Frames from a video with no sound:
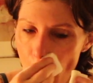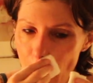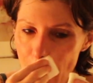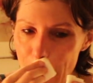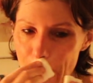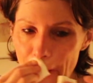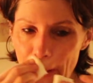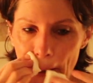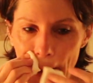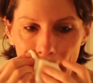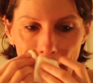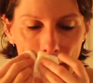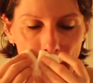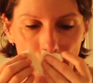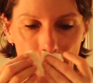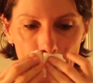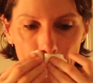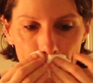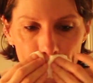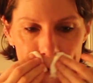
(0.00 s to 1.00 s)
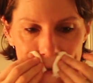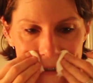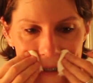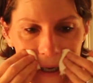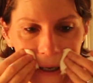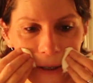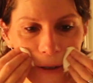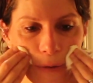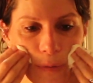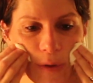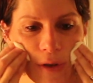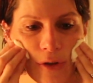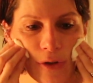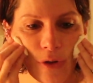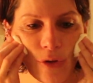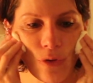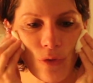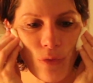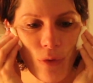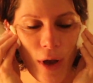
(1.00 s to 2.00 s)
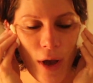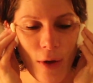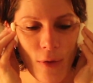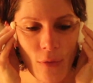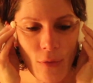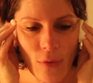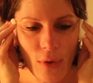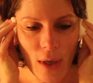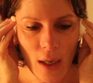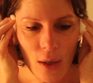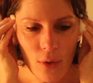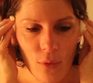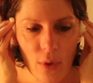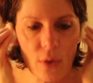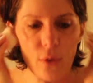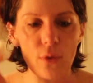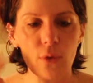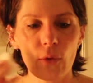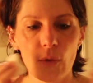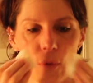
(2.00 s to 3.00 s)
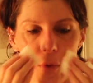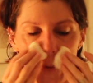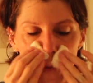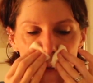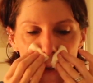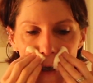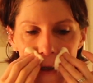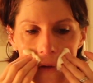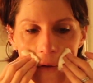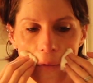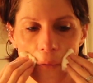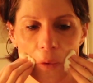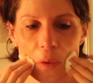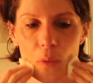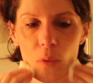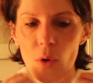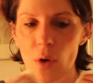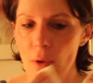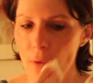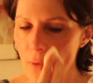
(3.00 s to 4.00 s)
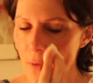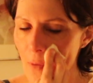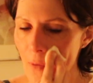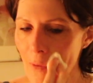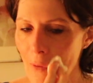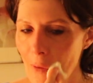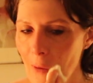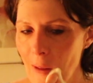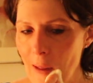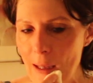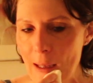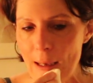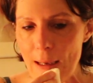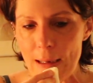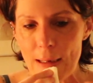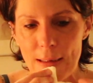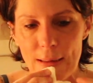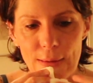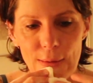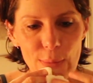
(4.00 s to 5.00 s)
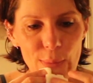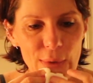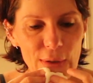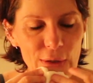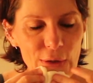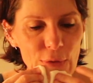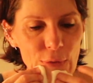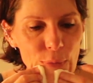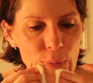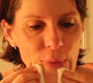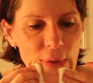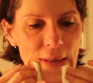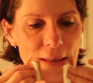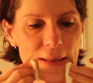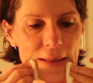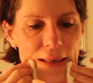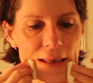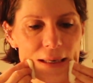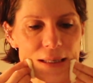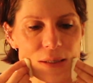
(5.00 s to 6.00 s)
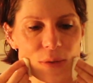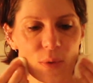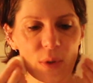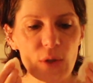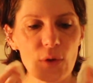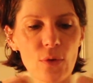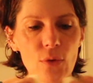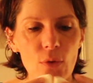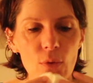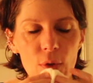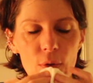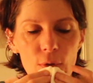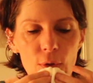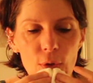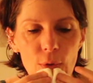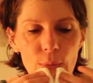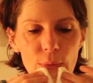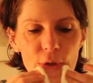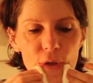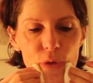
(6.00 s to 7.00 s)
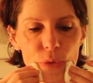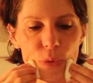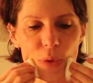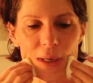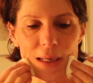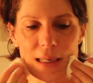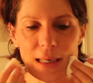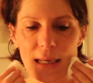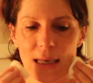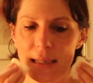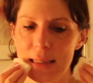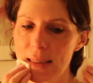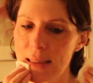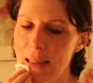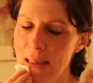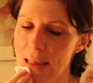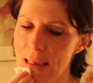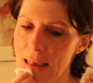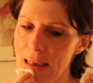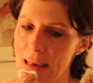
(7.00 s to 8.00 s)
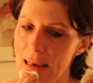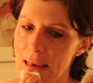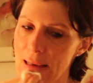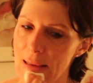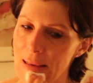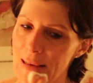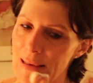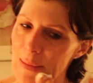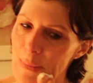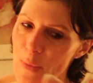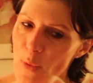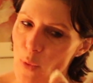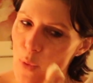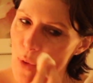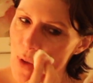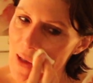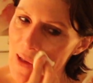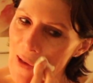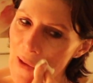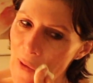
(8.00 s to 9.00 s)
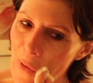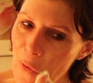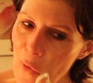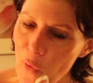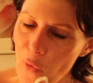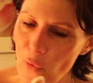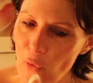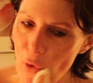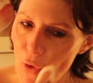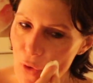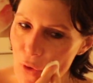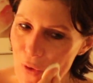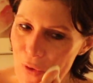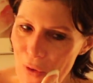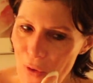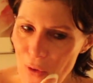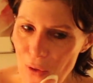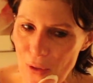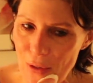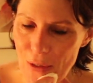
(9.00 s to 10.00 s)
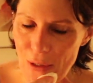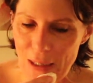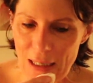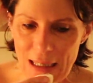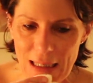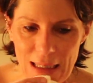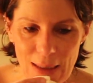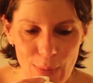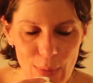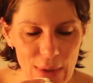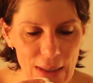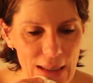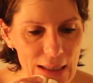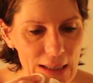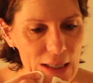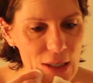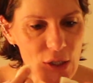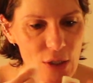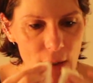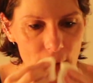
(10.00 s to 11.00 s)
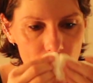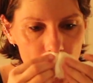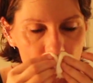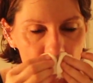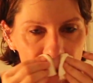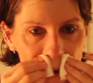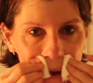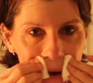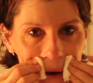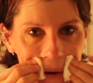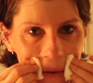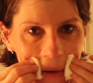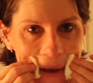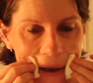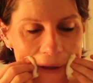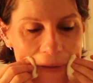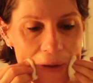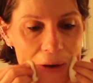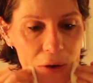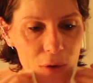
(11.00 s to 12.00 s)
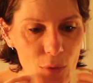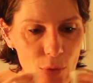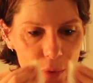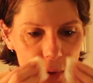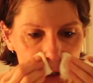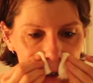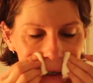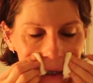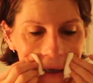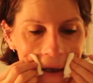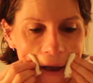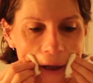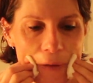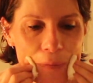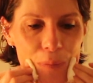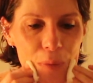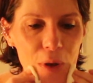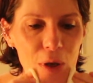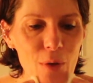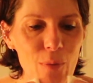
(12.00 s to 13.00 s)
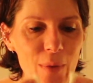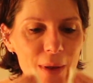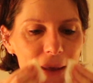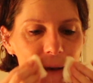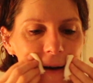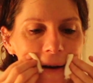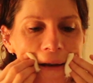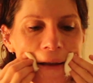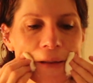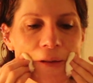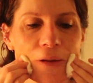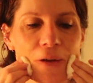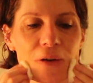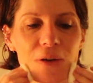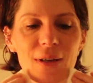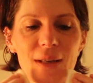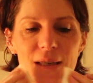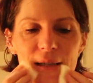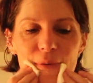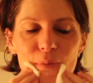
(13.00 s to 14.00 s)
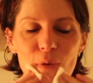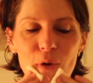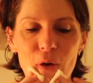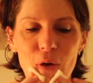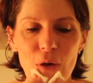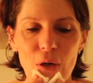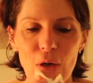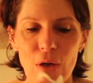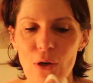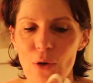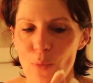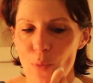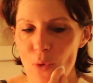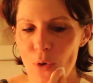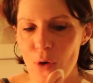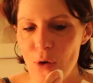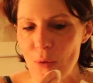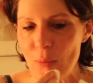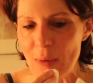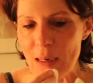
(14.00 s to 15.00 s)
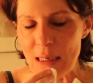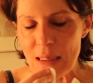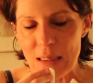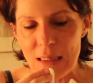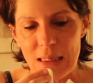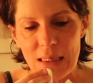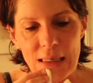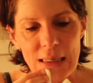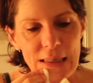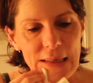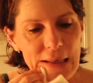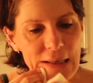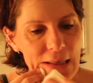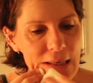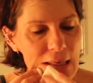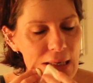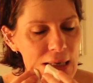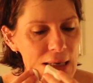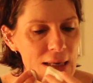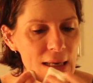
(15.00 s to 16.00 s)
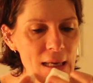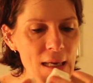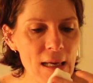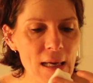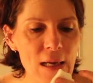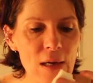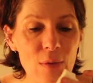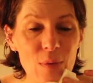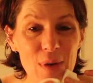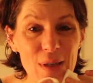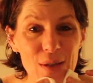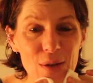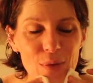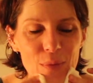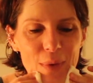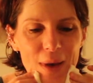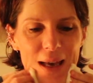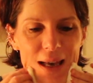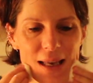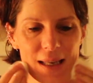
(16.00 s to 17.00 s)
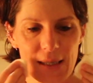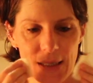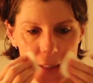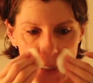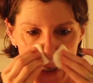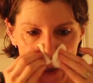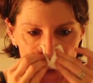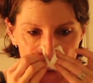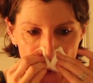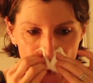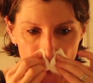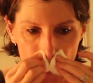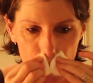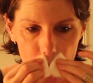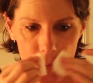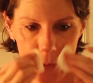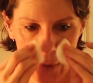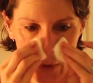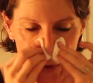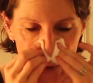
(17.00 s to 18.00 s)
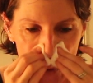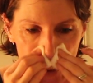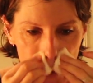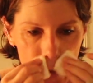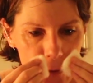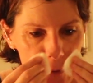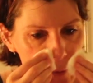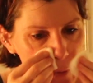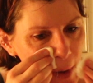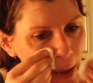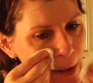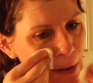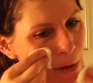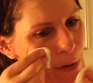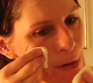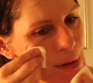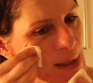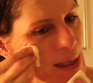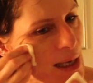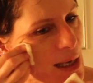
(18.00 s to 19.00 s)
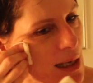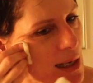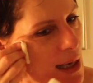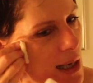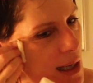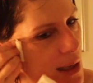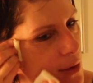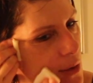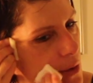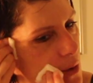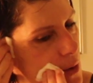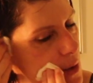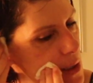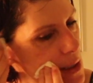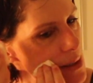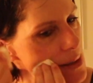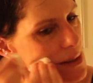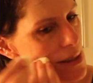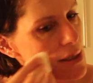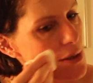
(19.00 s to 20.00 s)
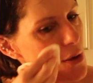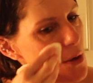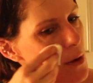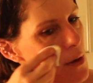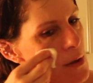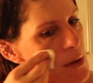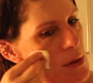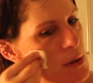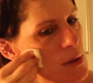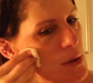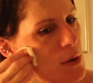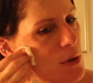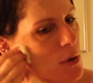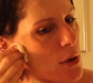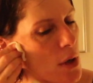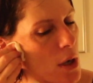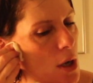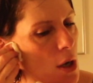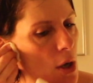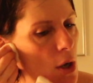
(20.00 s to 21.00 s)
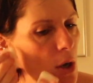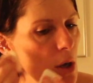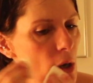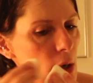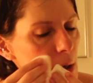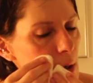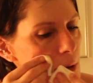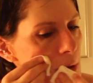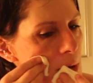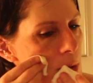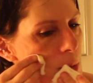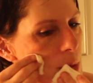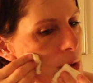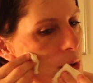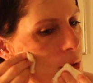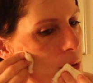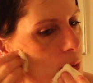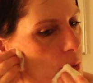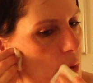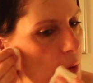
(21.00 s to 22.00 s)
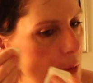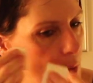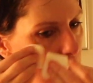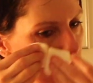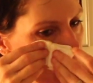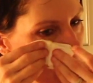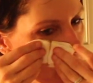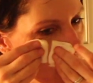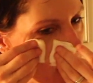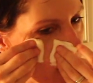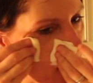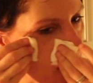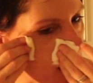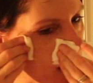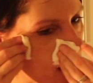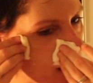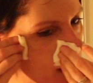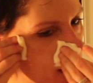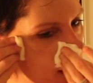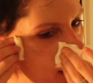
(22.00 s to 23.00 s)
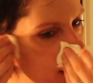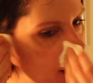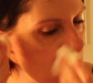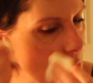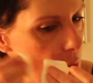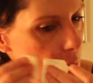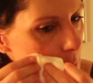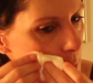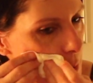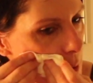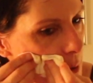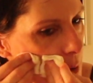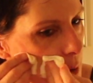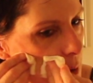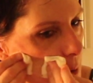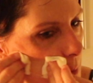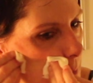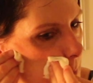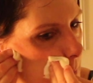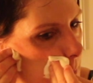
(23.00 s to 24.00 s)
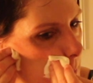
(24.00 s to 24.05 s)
hard, it's gonna be too rough, and we don't want that. We want a little bit of pinkness. We don't want too much redness. Then I'm really gonna focus on the second application in the area that really had bugged me. I had noticed more clog pore on my chin with a mask on the corner of my nose, and I had noticed it also a little bit around the cheek. So I'm gonna